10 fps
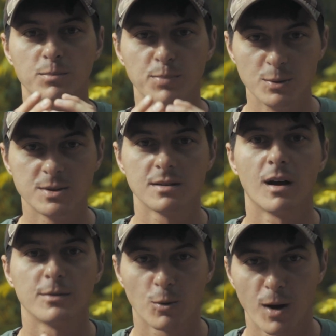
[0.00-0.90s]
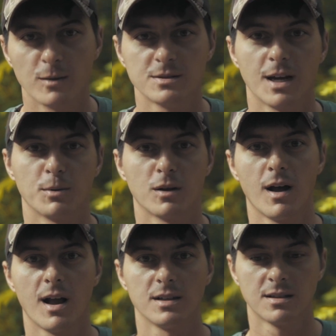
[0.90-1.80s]
boots on the ground type
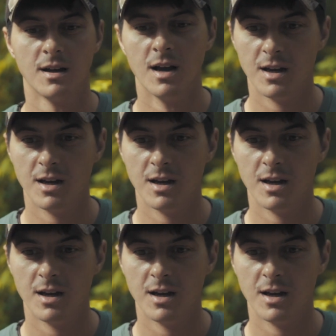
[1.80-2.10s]
class.